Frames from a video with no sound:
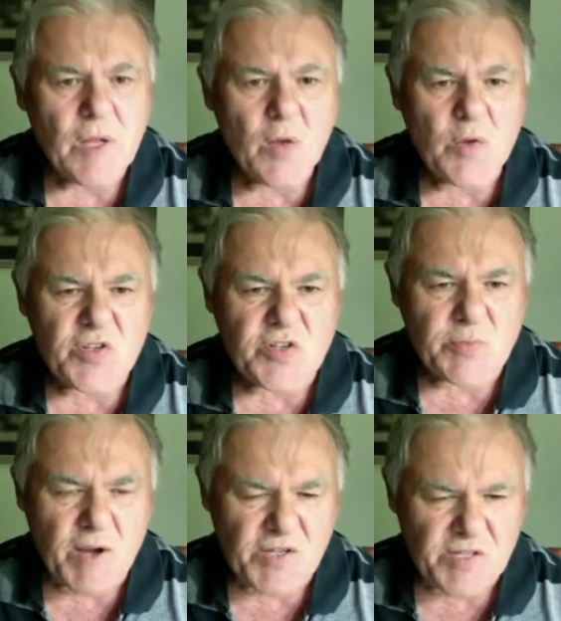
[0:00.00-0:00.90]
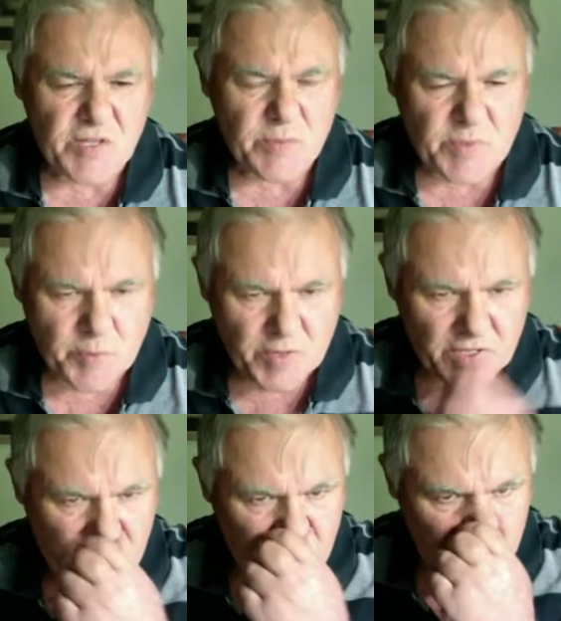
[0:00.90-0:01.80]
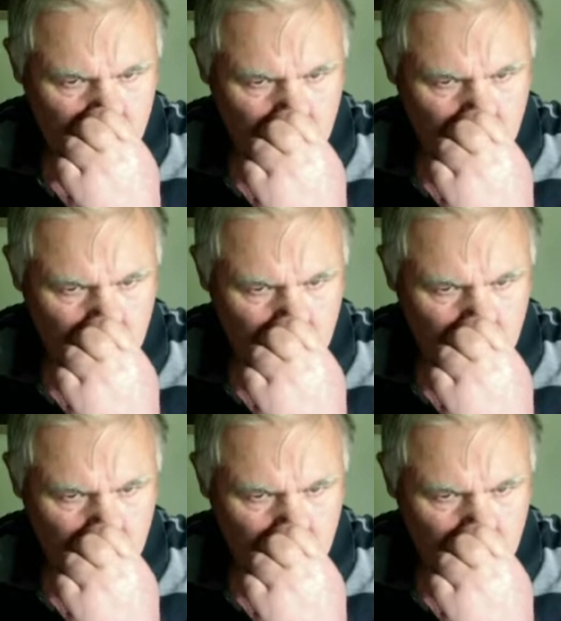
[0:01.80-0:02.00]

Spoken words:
Smashes him to pieces.